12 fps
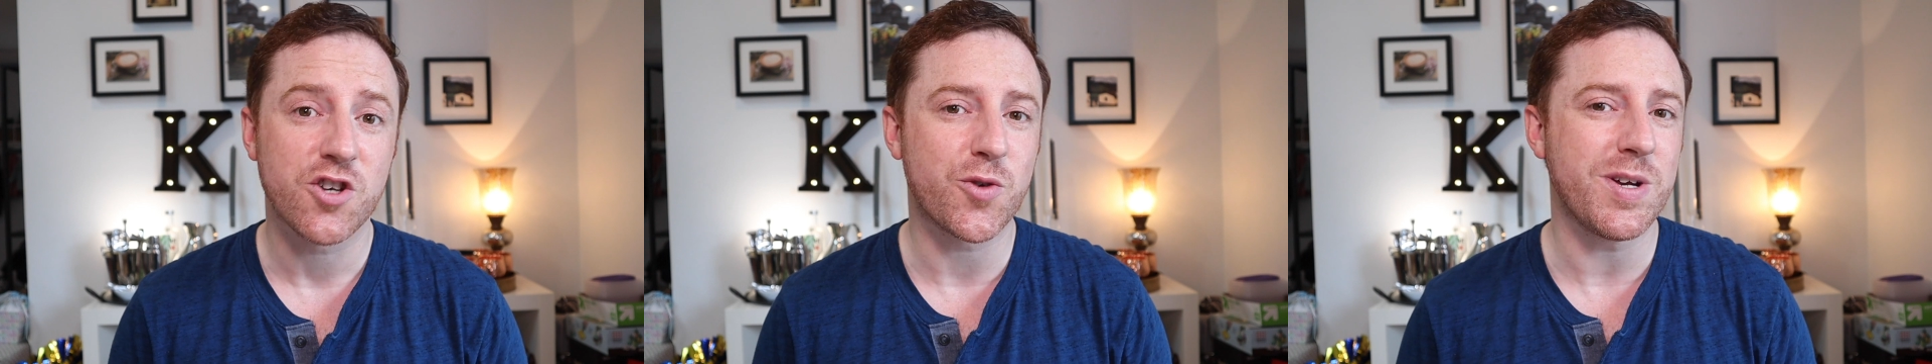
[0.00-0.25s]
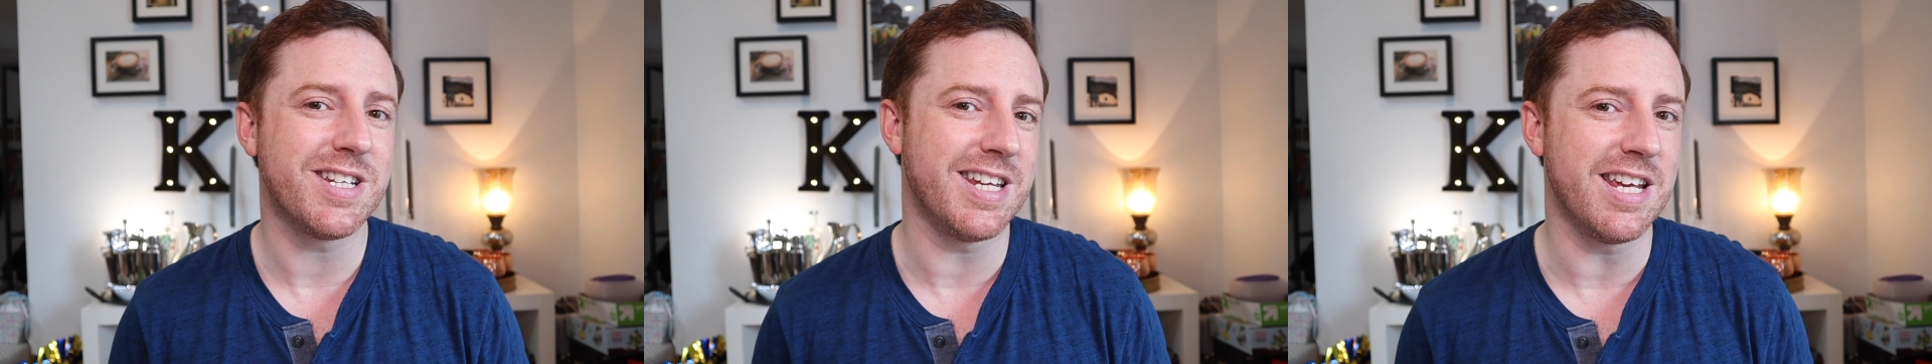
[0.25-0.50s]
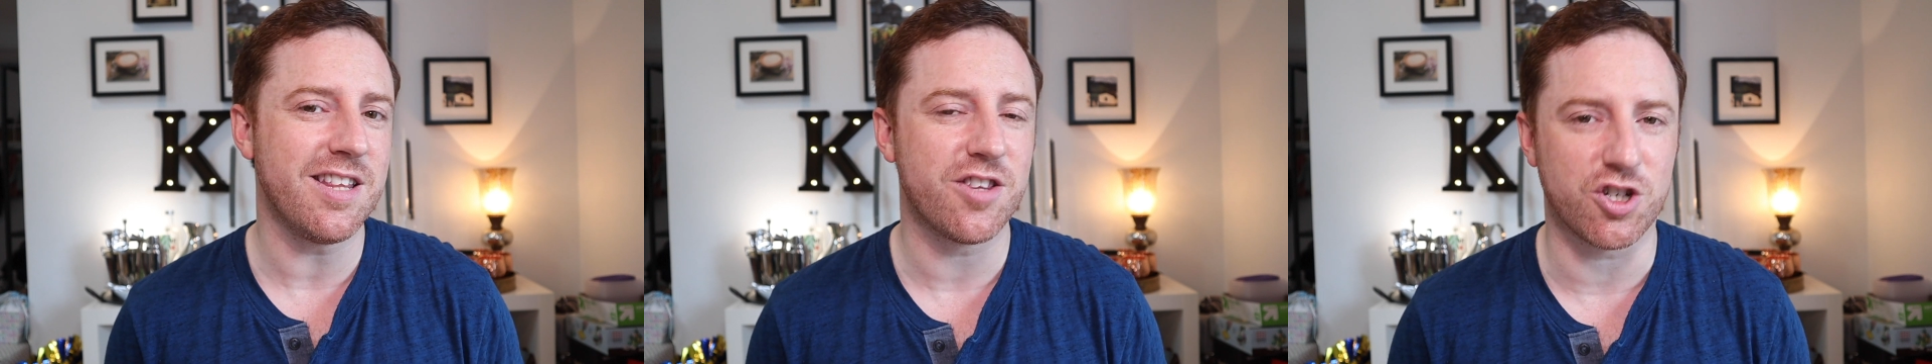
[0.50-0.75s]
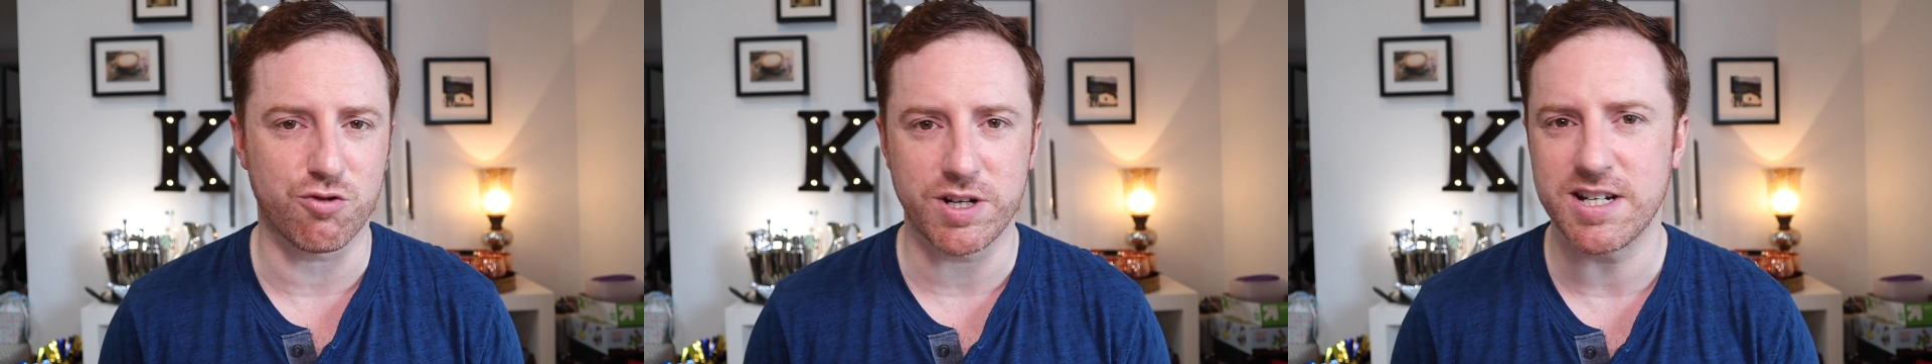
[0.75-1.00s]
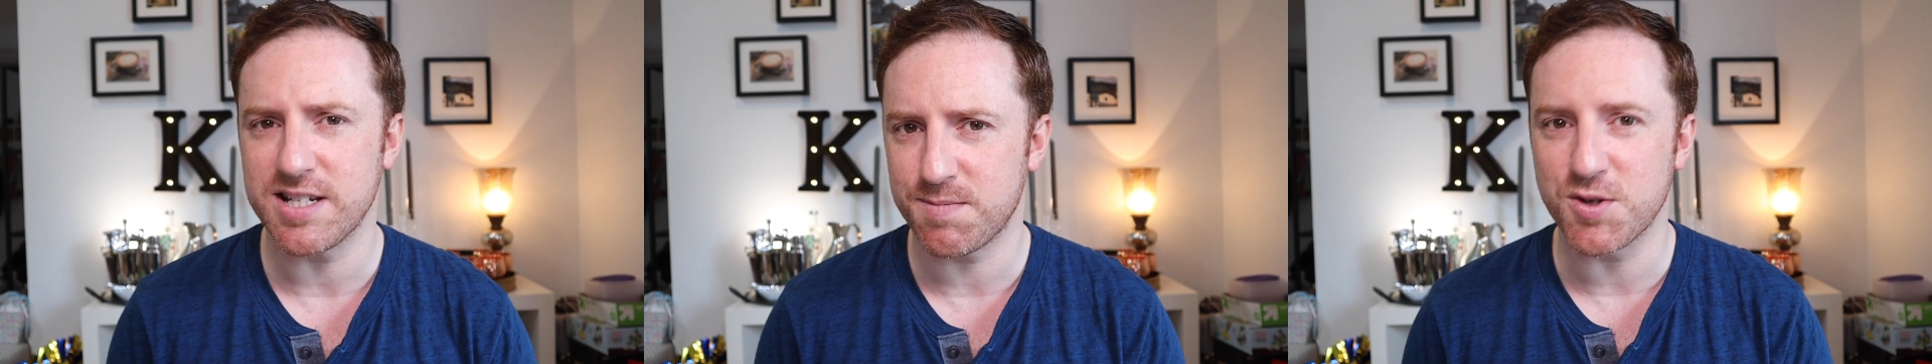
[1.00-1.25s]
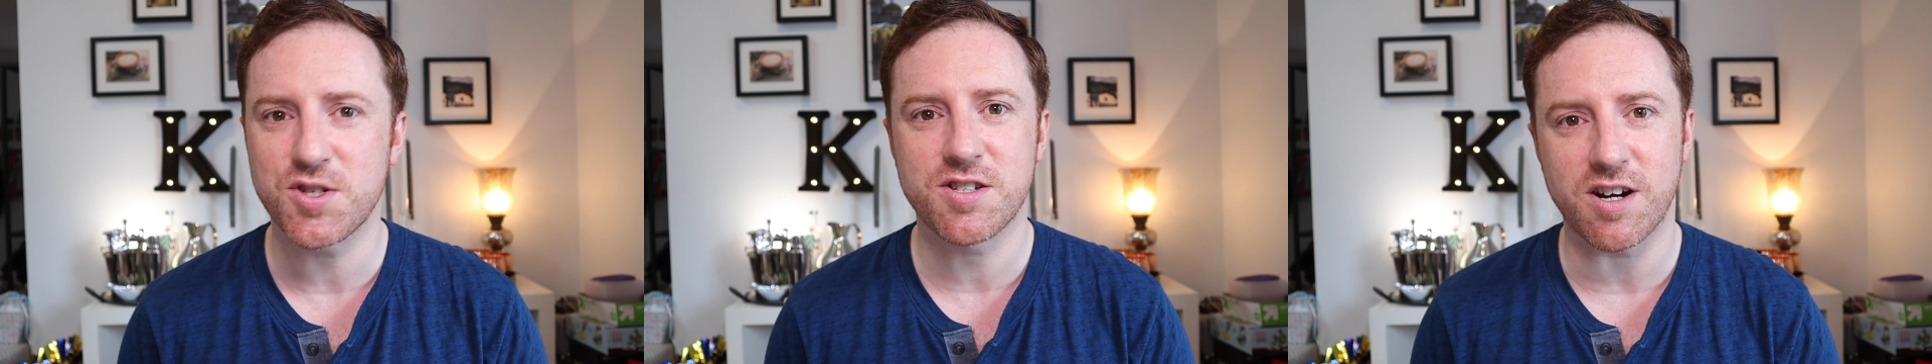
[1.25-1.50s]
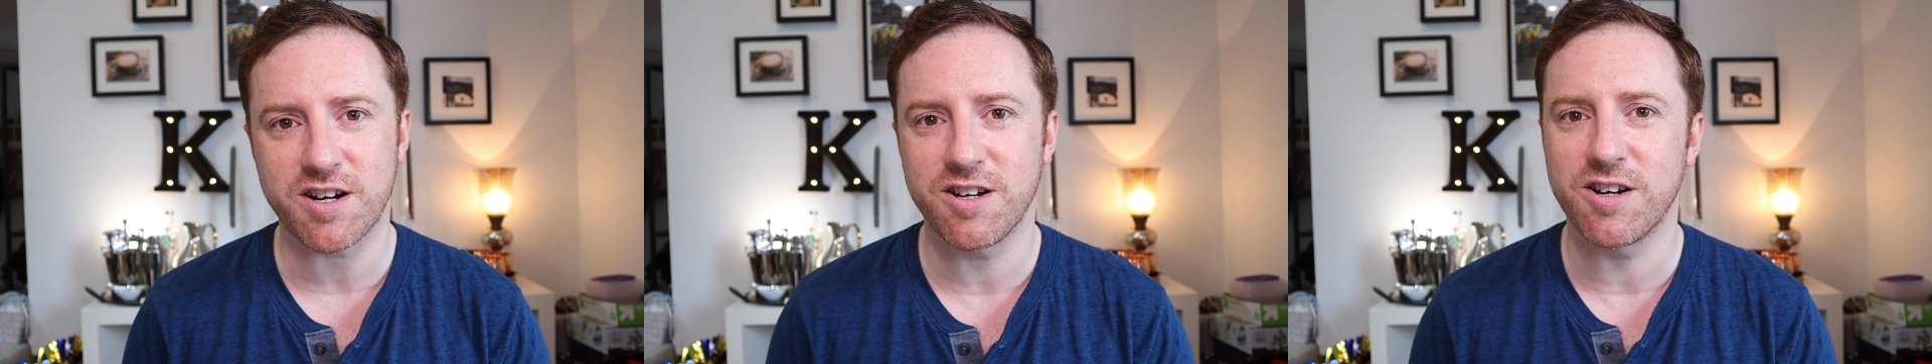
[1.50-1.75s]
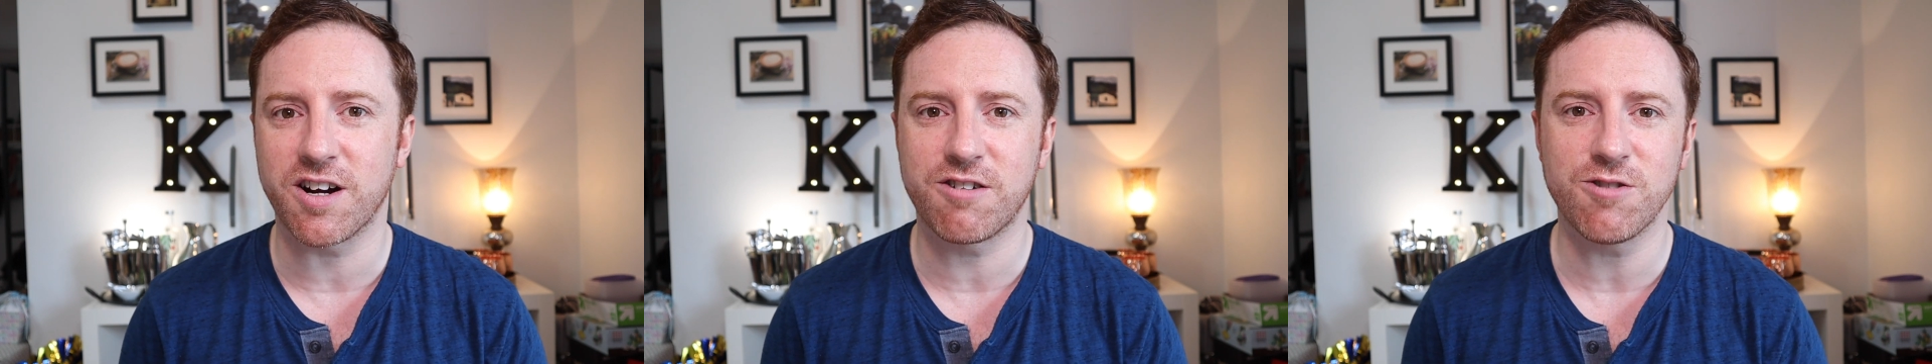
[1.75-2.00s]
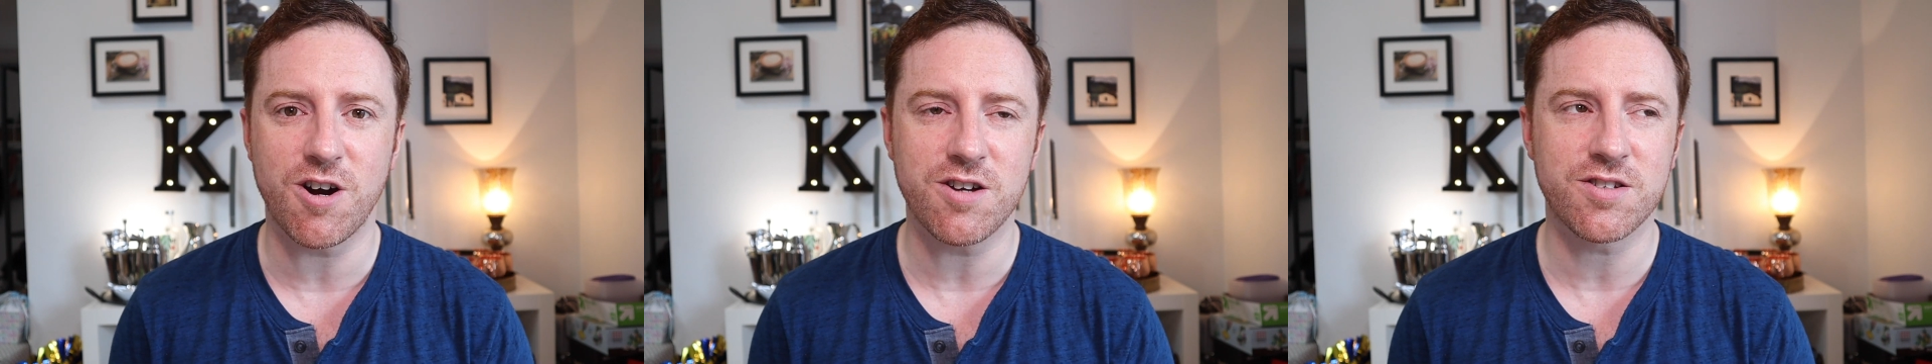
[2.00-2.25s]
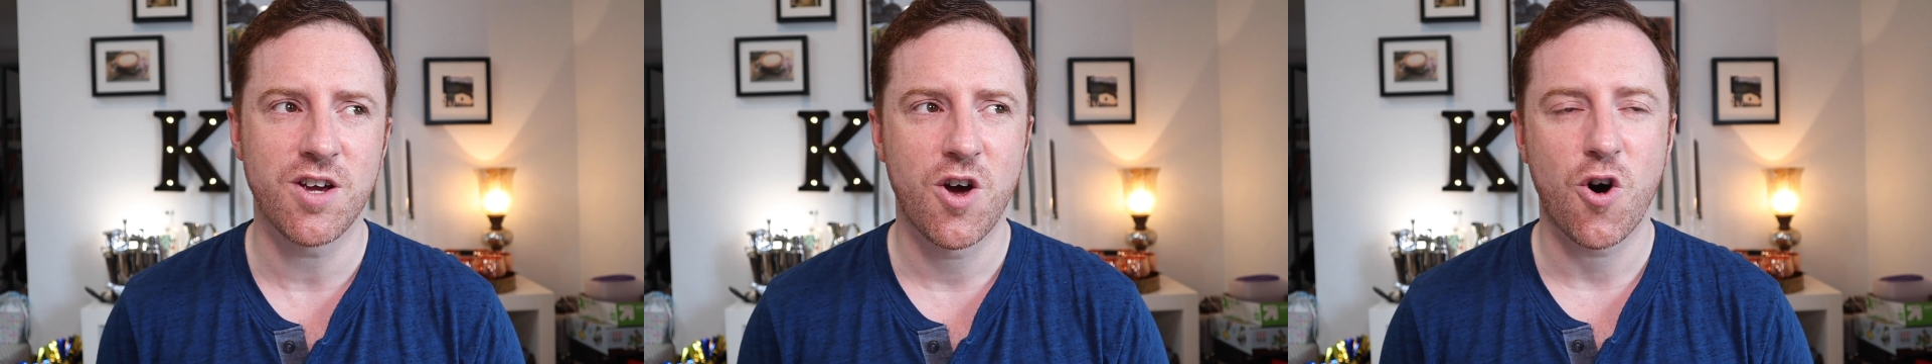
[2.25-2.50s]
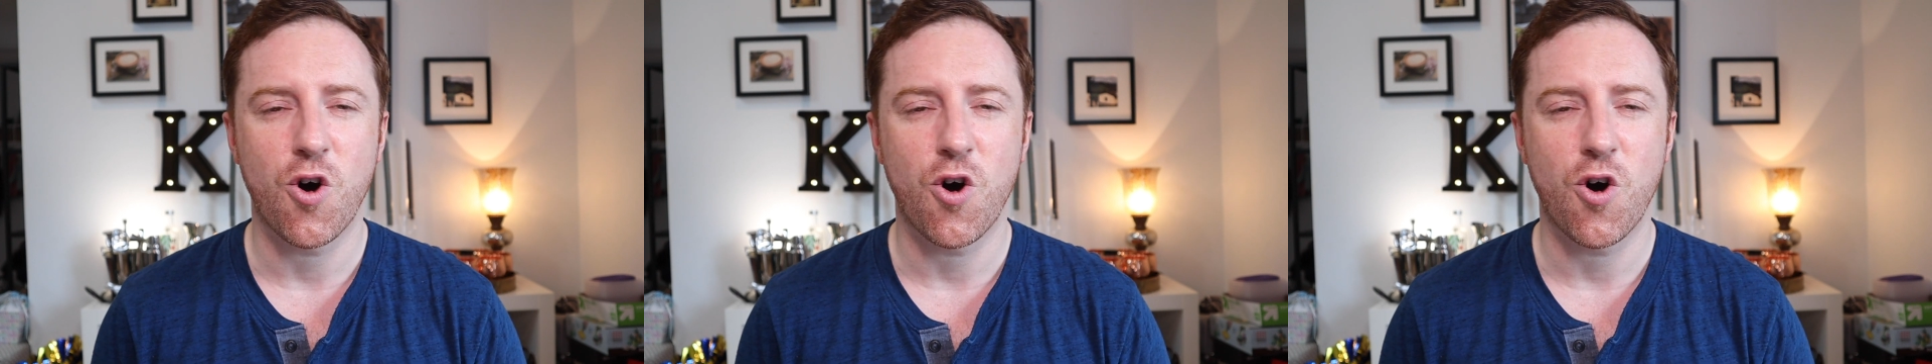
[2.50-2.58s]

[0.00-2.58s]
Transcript: do we need the greenest, most succulent grass,